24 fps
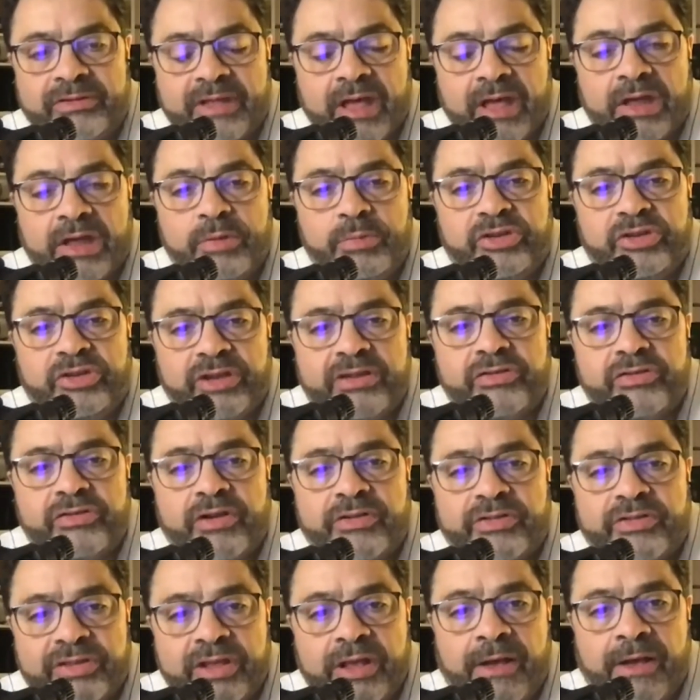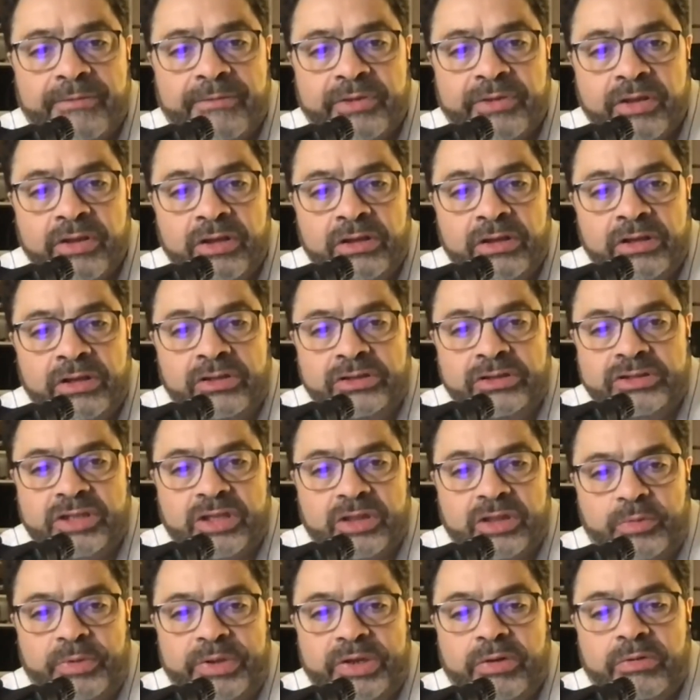How do we change ourselves so
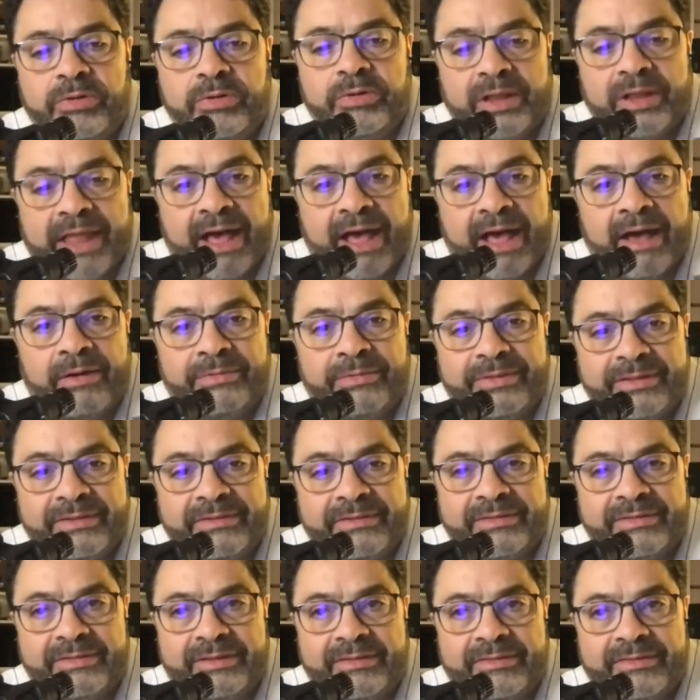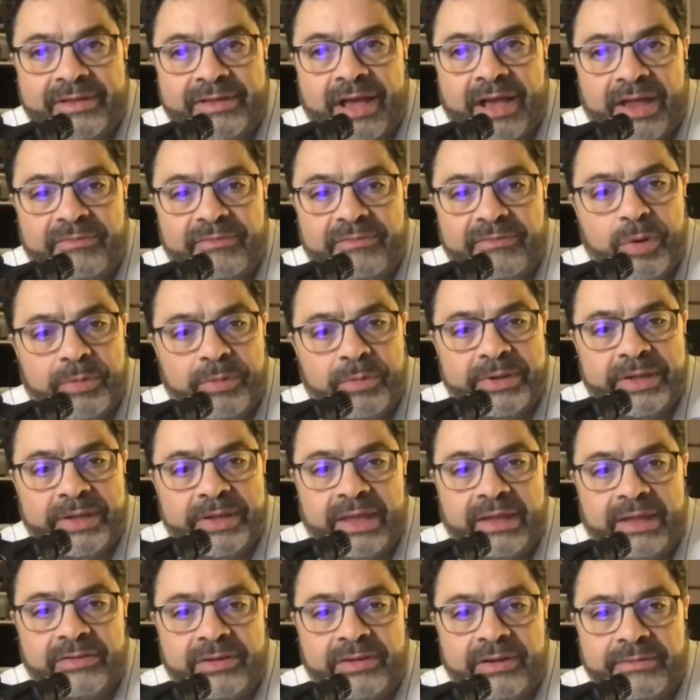that we don't allow this kind of moment
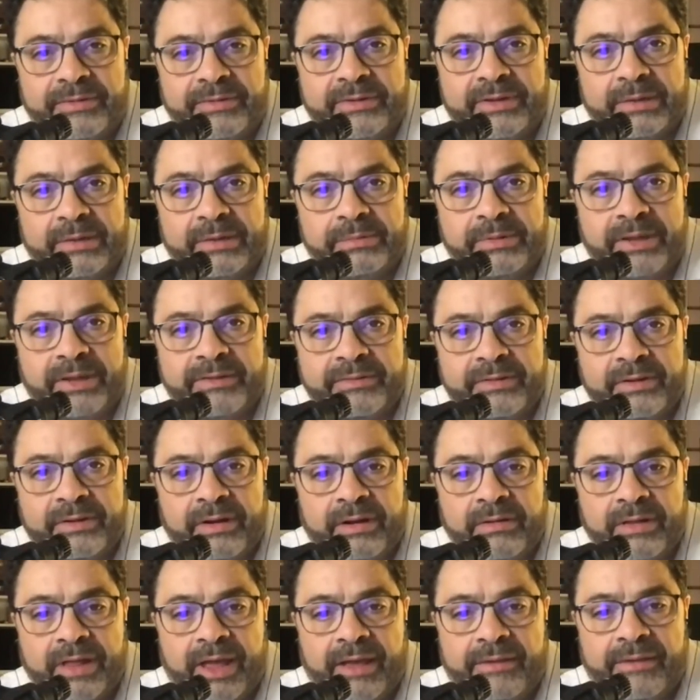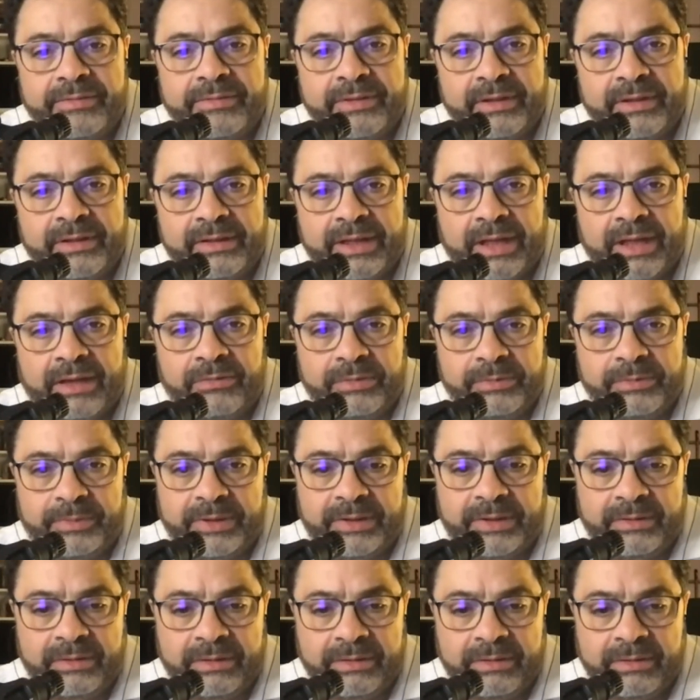again to ever take place in our lives? That would
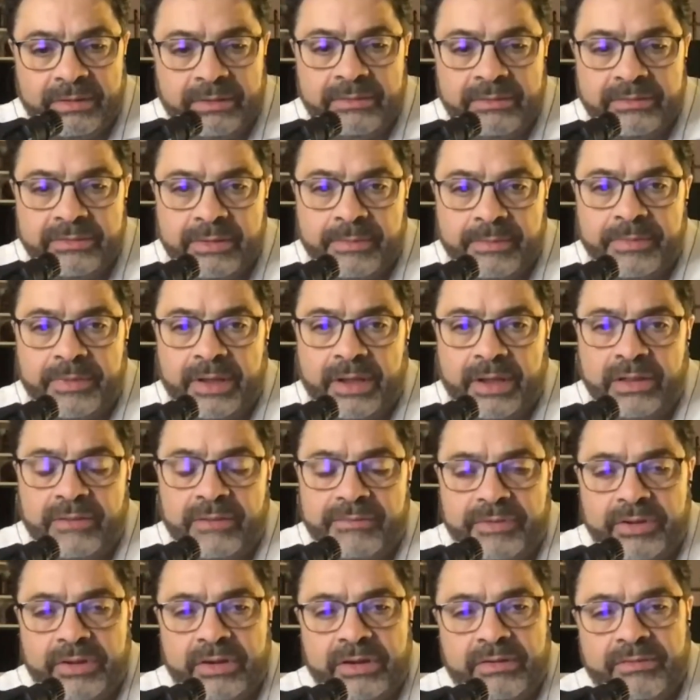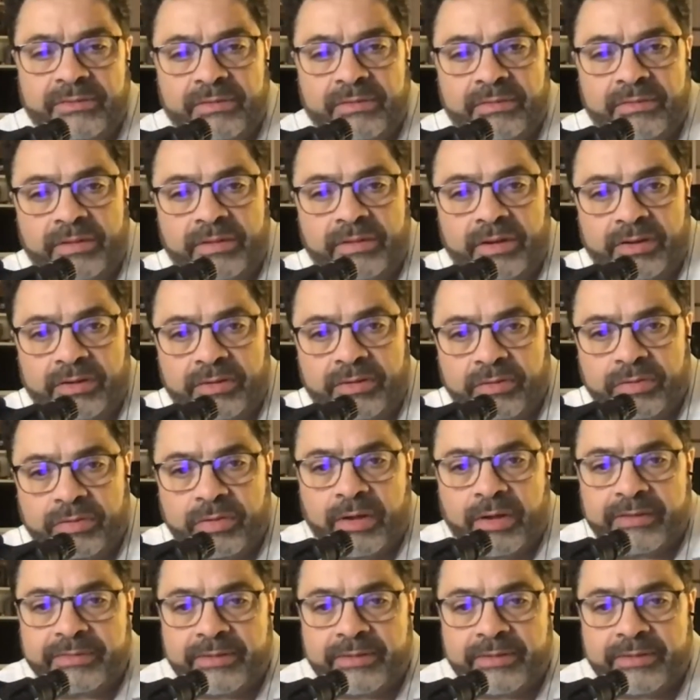be something I'd love to hear your thoughts